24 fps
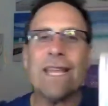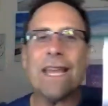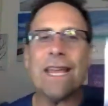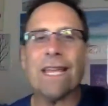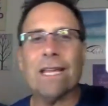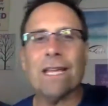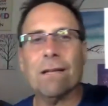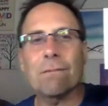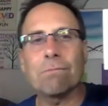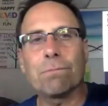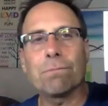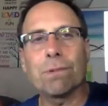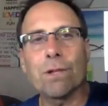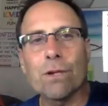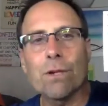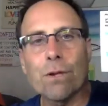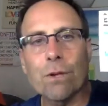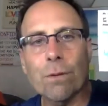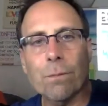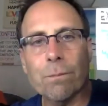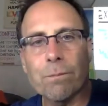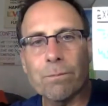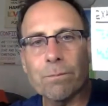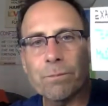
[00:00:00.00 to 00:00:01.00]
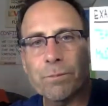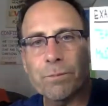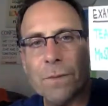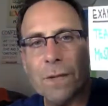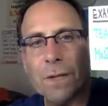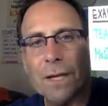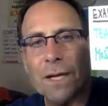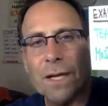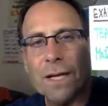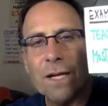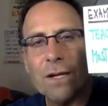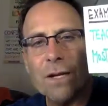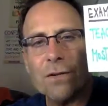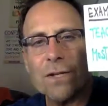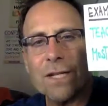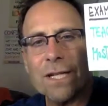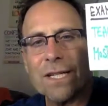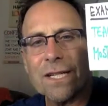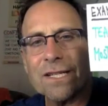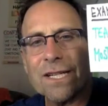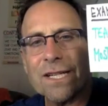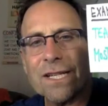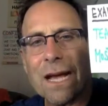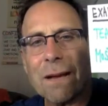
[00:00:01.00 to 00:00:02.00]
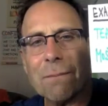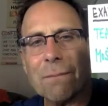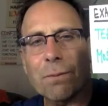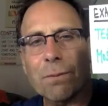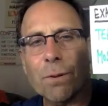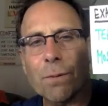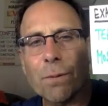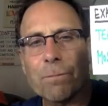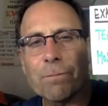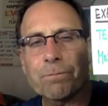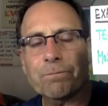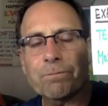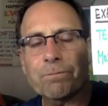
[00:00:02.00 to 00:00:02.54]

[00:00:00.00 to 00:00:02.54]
can bloom. Here's an example.